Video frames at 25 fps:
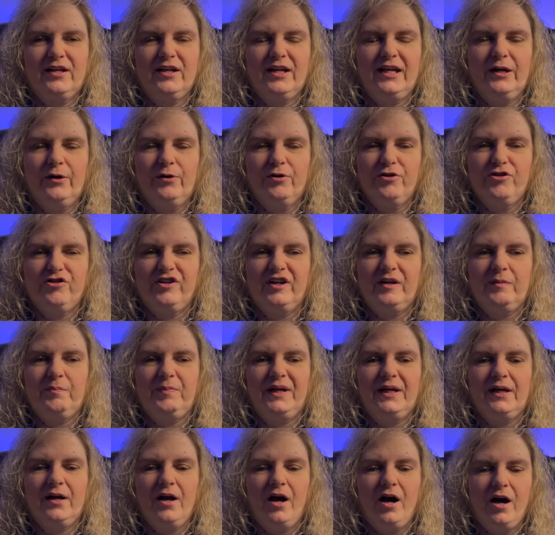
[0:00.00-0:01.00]
he or she
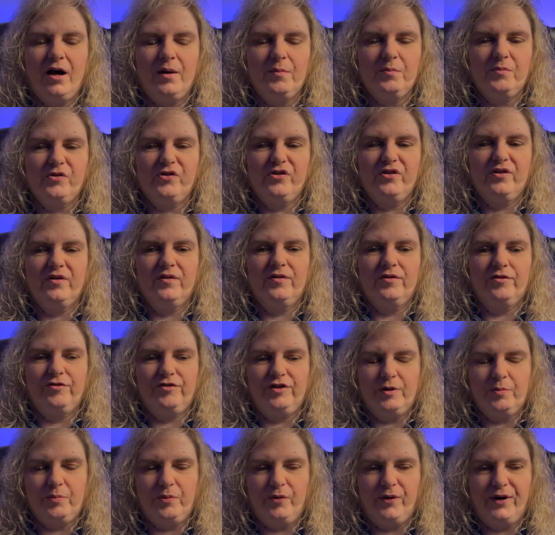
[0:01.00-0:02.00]
becomes the
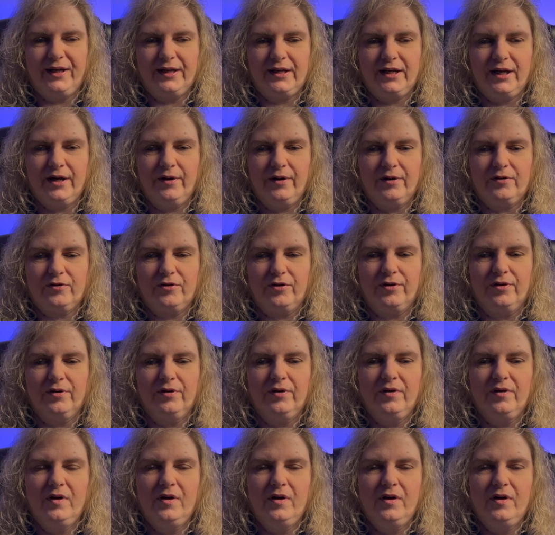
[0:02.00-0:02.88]
viewpoint character